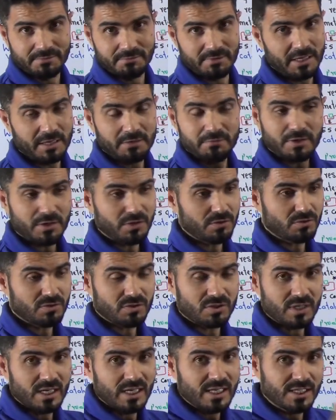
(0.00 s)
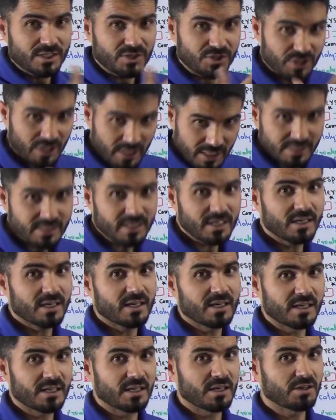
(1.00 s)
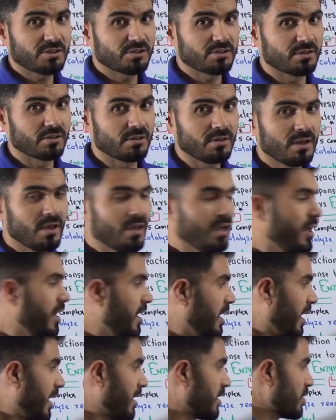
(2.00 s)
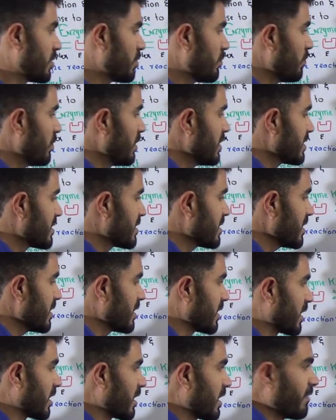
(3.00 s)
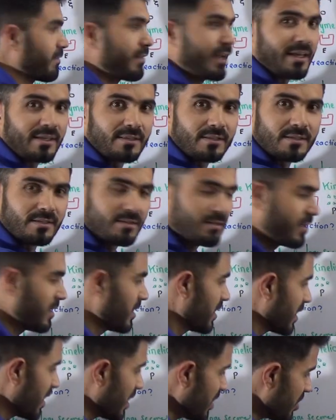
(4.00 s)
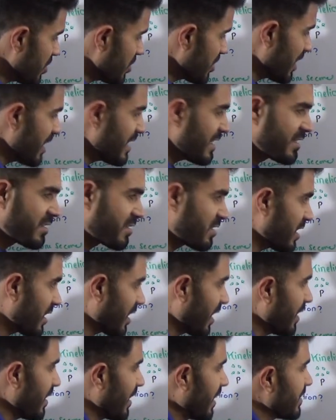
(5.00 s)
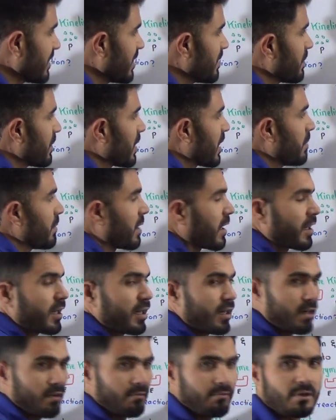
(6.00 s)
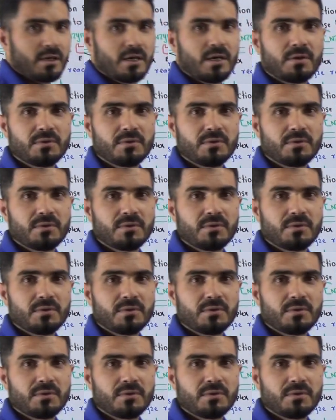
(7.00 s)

Whenever you trace a reaction, and you will see the graph like this, initially straight line and then become a curve.